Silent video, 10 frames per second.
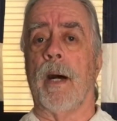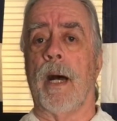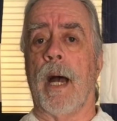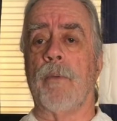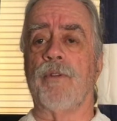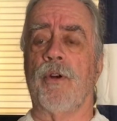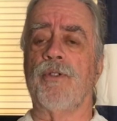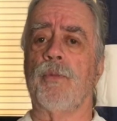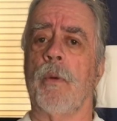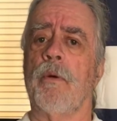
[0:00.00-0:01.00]
I was a good
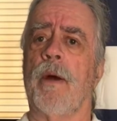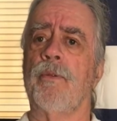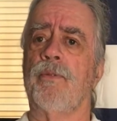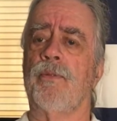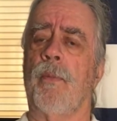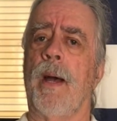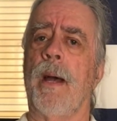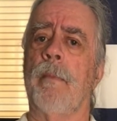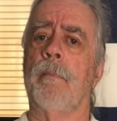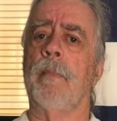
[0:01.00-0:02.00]
swimmer. I
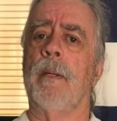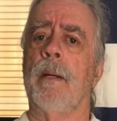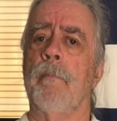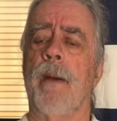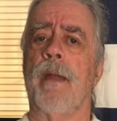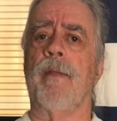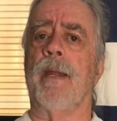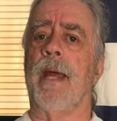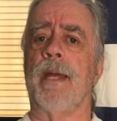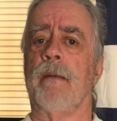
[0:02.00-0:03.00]
swam better than
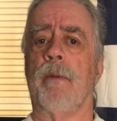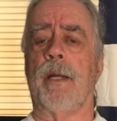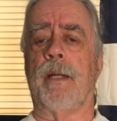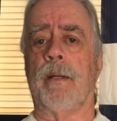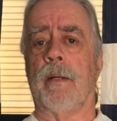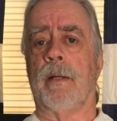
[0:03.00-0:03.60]
anybody,